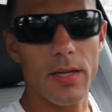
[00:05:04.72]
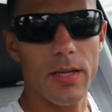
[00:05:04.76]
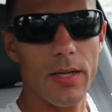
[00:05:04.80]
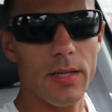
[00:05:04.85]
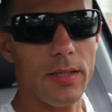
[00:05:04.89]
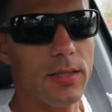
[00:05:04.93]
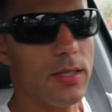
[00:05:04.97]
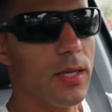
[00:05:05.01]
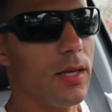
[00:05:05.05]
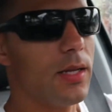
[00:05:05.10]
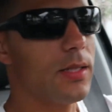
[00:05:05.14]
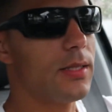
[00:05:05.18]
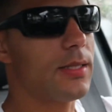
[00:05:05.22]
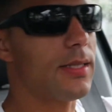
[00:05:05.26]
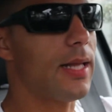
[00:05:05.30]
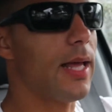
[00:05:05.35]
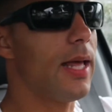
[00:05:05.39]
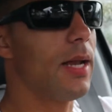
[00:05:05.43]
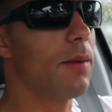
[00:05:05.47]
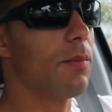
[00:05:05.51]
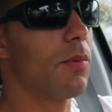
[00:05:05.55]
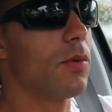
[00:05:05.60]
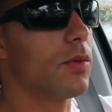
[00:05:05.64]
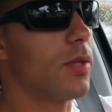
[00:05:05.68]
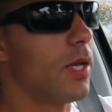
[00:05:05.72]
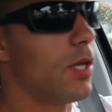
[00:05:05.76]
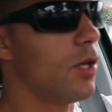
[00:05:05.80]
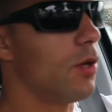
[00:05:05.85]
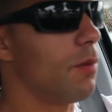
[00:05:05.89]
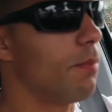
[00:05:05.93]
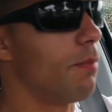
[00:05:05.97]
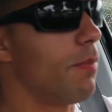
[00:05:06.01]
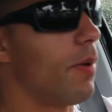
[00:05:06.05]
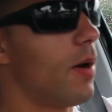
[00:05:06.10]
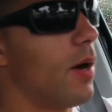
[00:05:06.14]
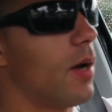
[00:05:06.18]
then it's understandable that
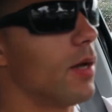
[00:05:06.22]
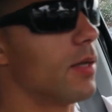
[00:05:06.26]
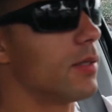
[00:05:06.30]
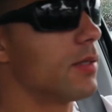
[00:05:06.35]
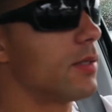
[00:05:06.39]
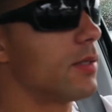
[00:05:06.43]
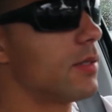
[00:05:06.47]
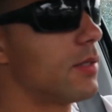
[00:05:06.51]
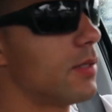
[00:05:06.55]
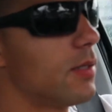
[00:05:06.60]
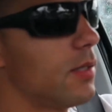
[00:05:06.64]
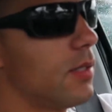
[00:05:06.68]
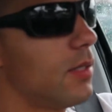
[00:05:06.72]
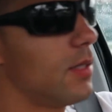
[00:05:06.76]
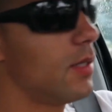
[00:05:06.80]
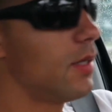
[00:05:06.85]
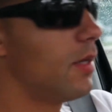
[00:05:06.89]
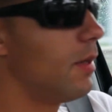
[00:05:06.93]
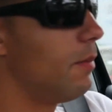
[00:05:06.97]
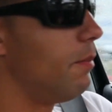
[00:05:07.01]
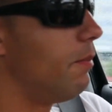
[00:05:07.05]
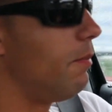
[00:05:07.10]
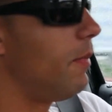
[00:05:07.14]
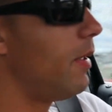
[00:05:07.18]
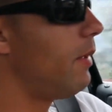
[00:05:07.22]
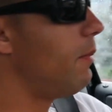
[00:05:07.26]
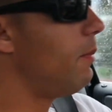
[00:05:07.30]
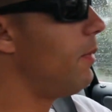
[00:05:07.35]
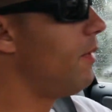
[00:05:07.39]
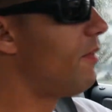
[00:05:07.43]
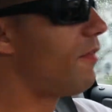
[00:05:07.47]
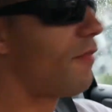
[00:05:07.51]
your boss may be